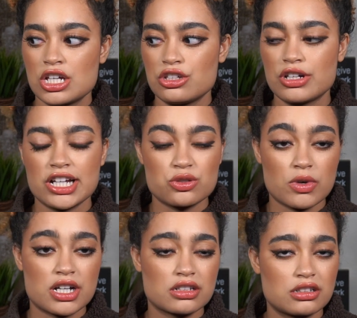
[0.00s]
you guys
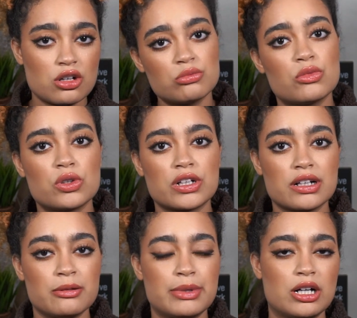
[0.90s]
wanted to know more
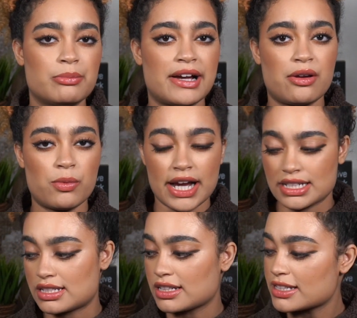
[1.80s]
about my waxing